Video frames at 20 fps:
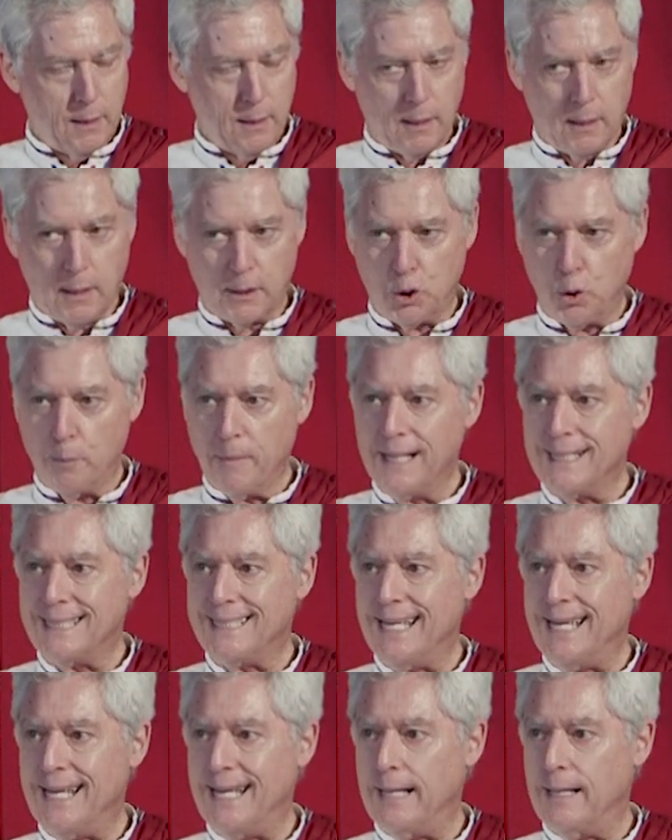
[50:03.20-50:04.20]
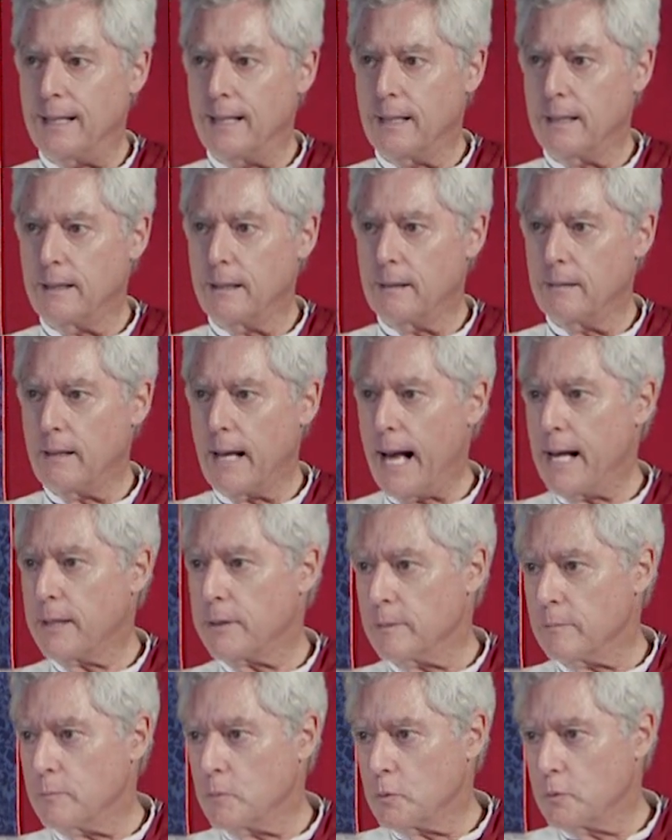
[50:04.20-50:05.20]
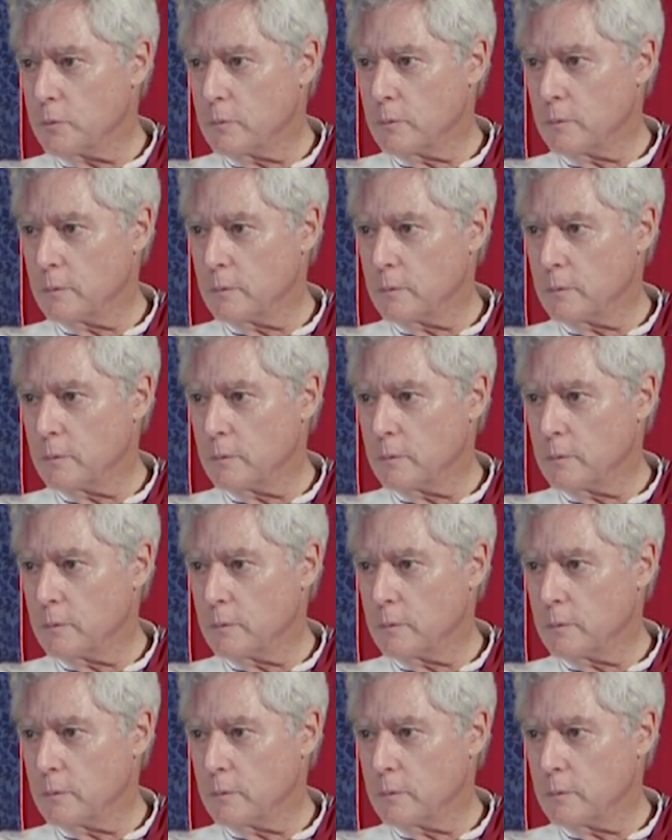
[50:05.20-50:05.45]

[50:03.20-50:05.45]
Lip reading: Because you might say atoms.